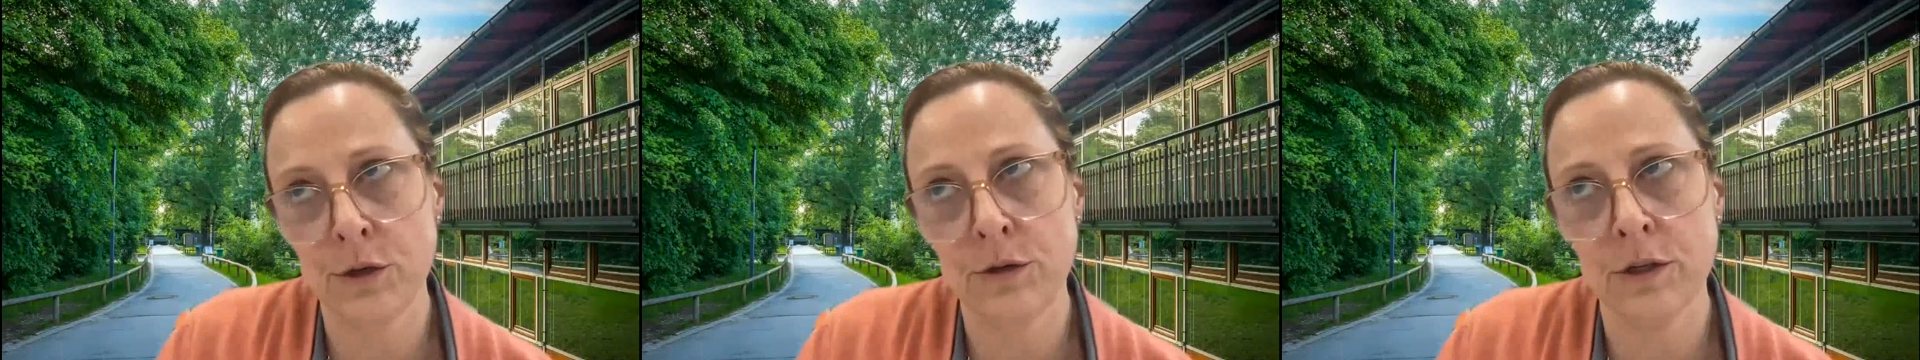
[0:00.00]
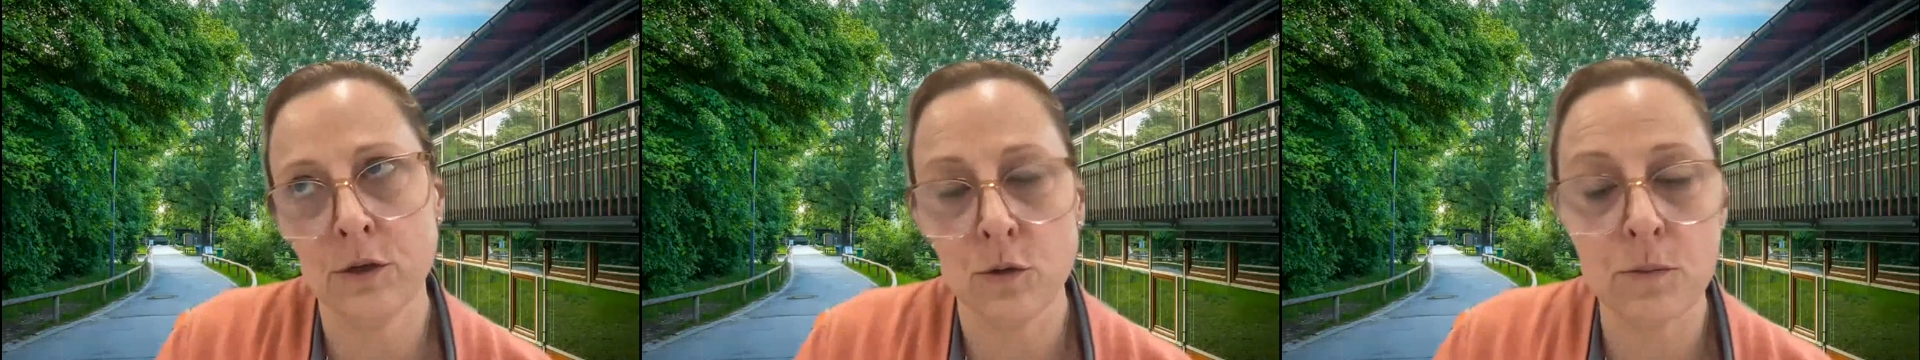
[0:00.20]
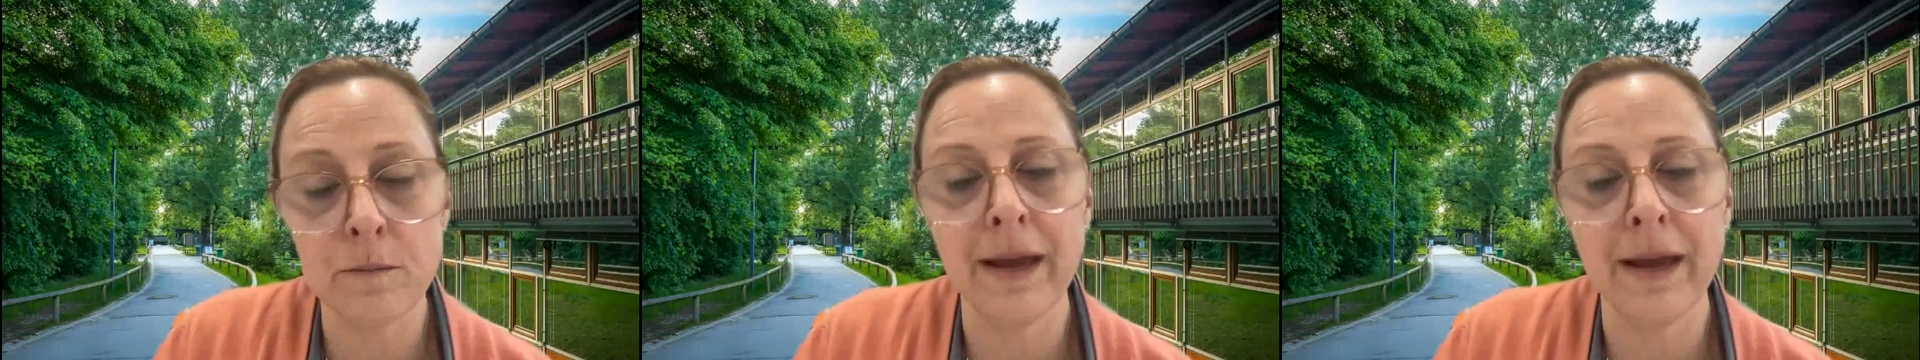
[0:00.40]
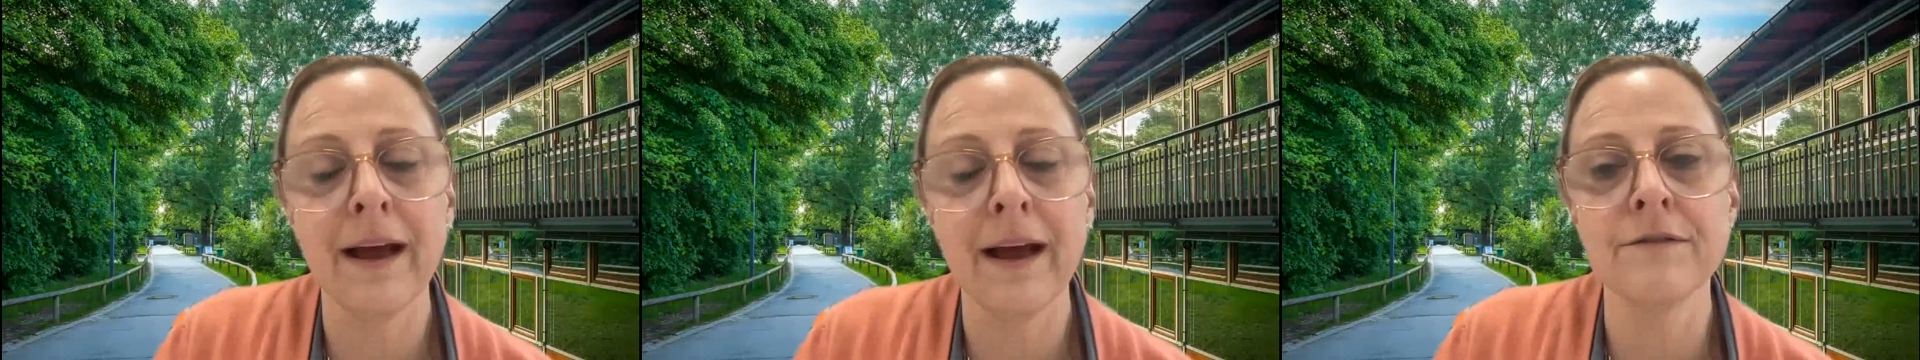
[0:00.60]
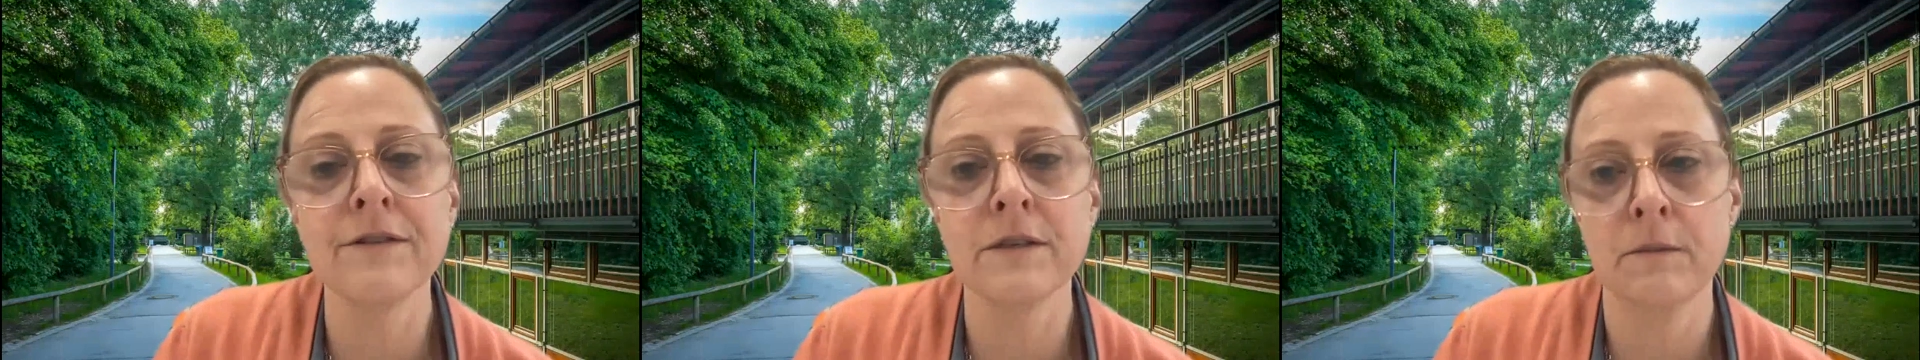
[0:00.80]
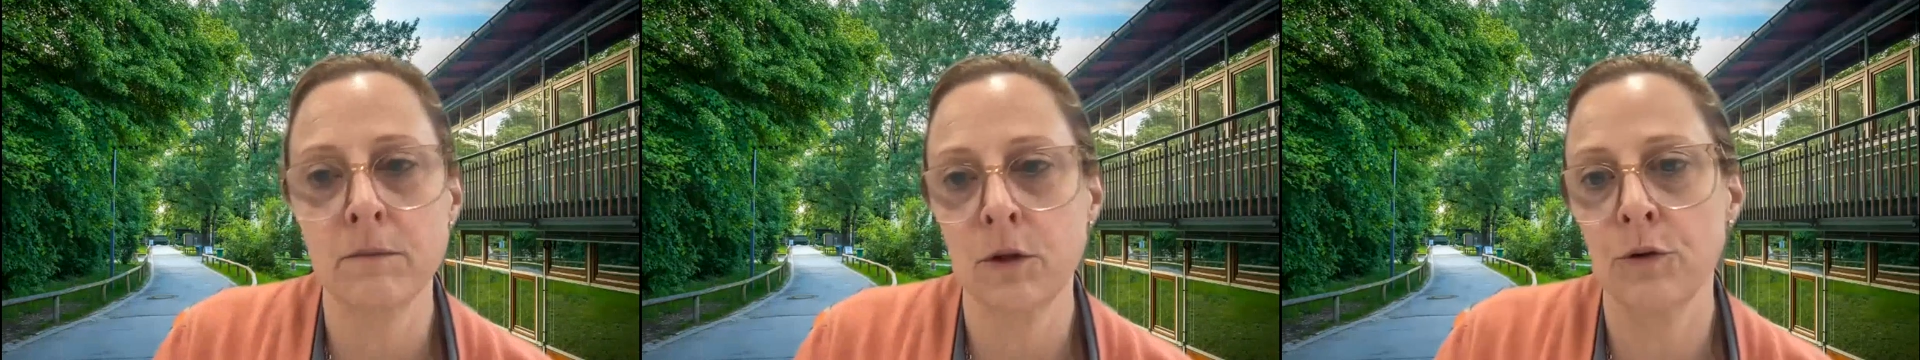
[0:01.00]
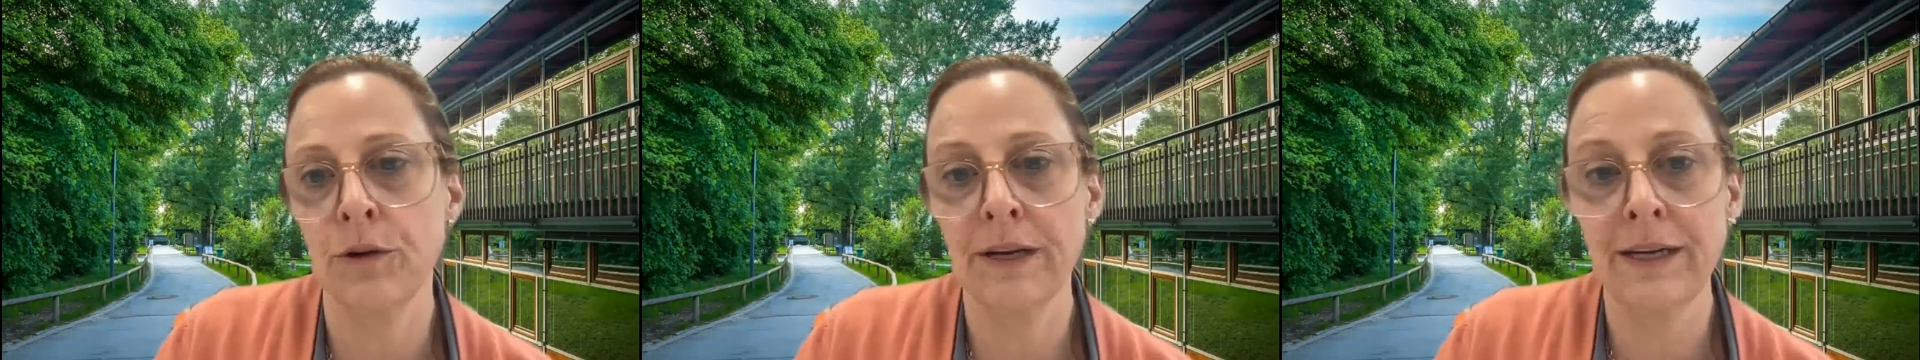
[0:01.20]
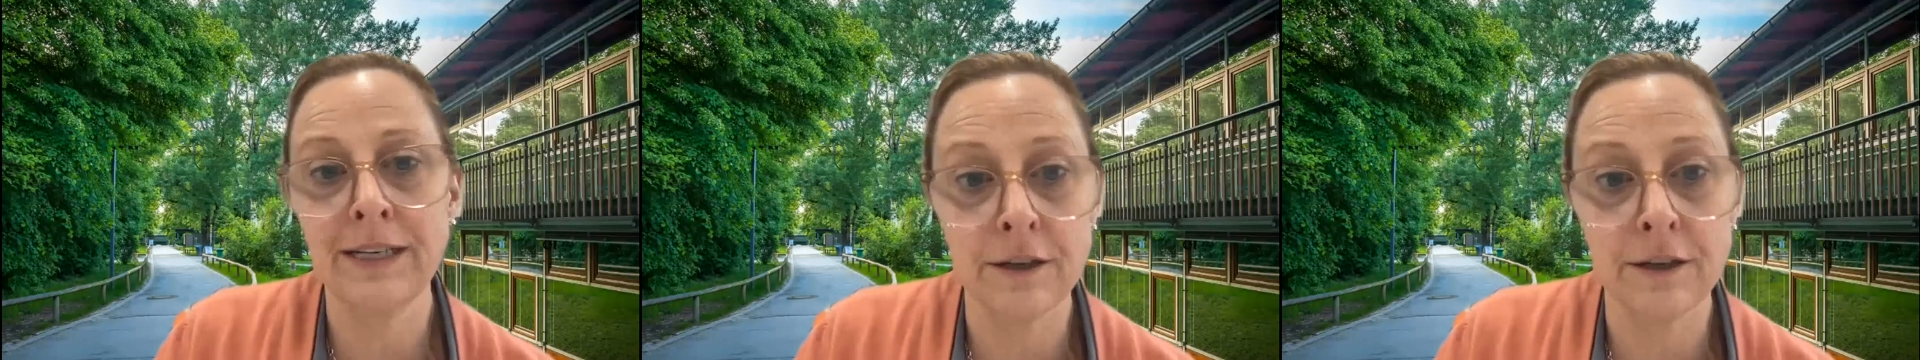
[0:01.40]
students who may have some
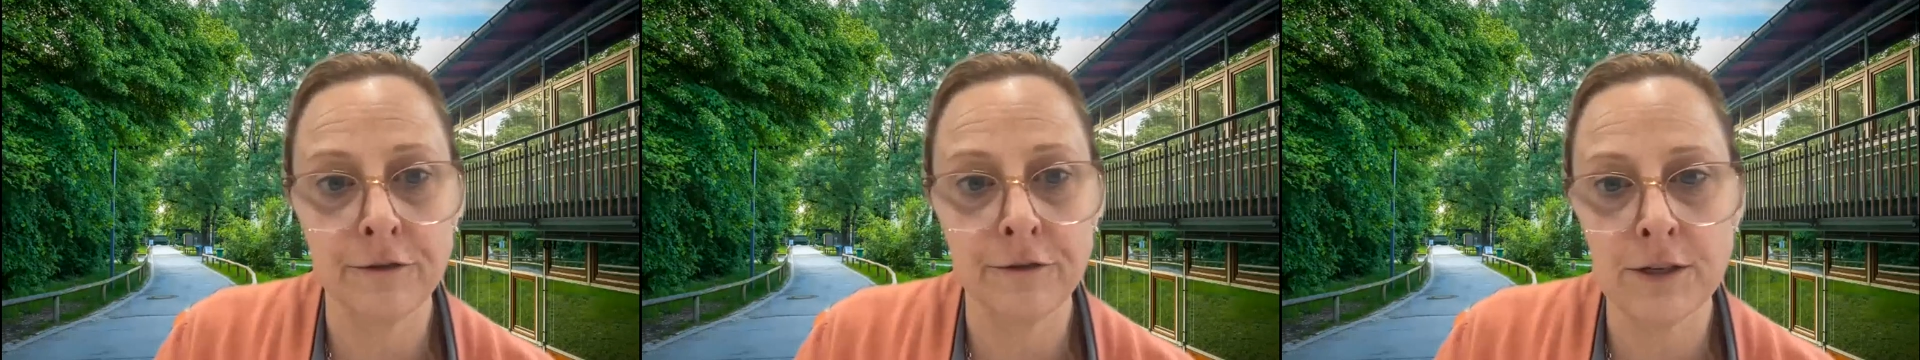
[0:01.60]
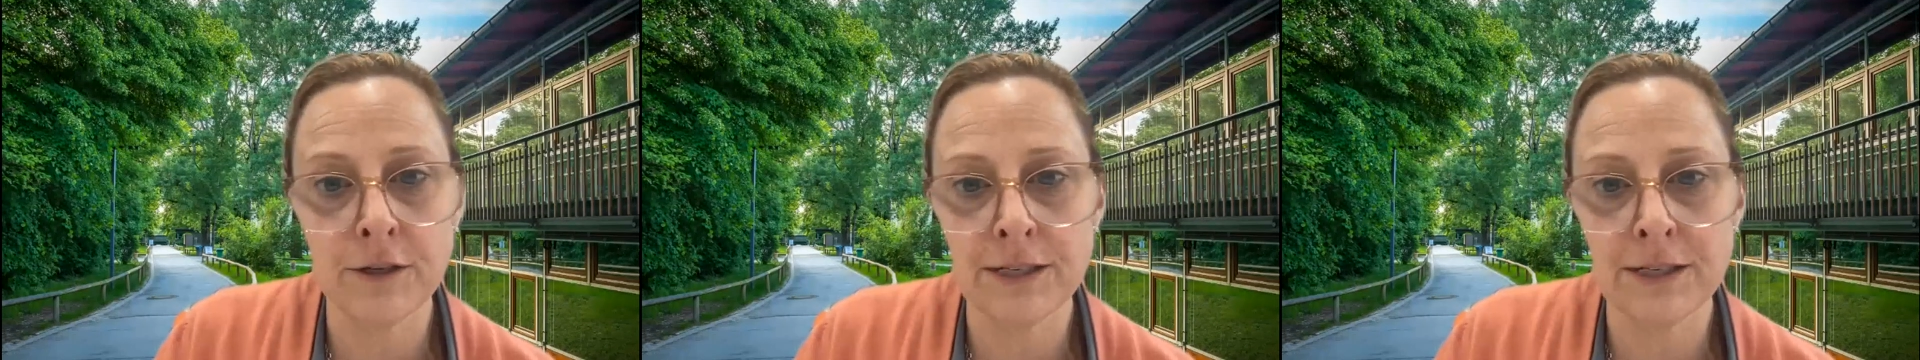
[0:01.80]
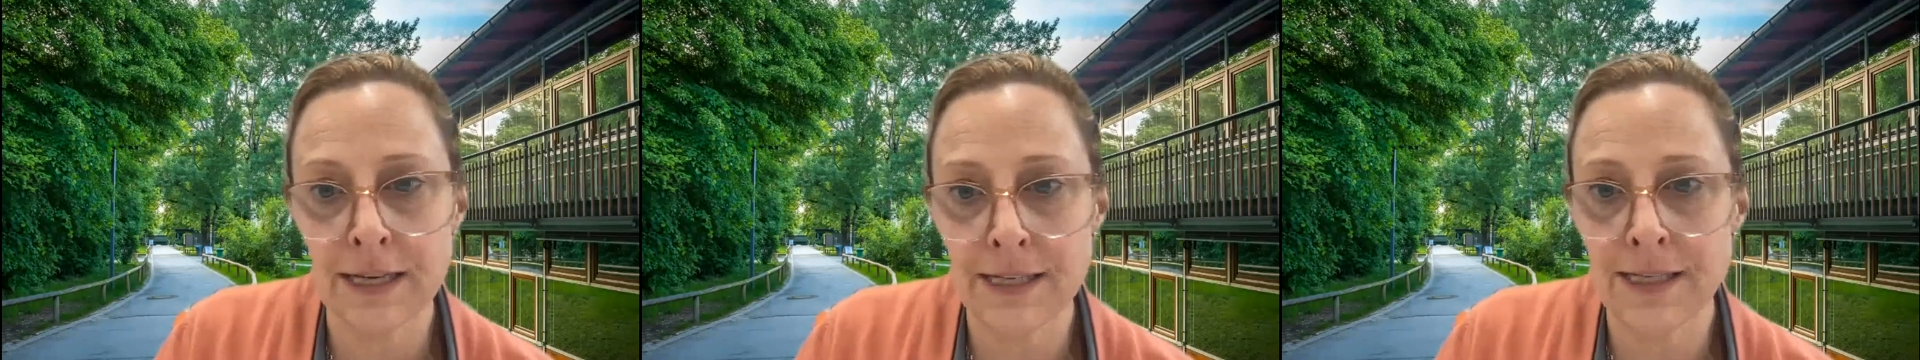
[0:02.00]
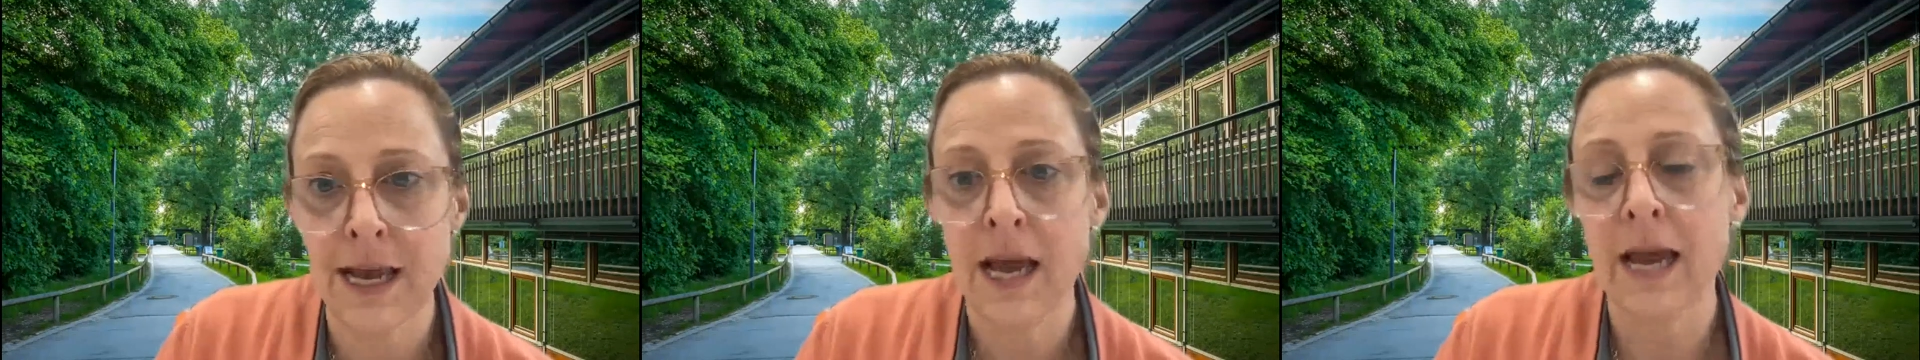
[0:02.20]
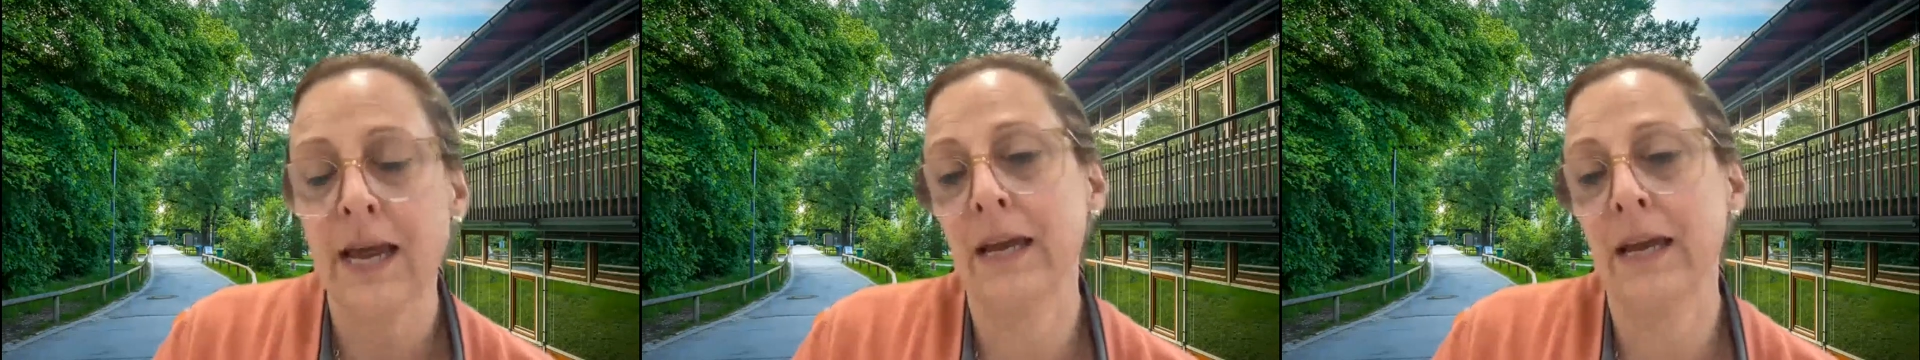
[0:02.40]
learning differences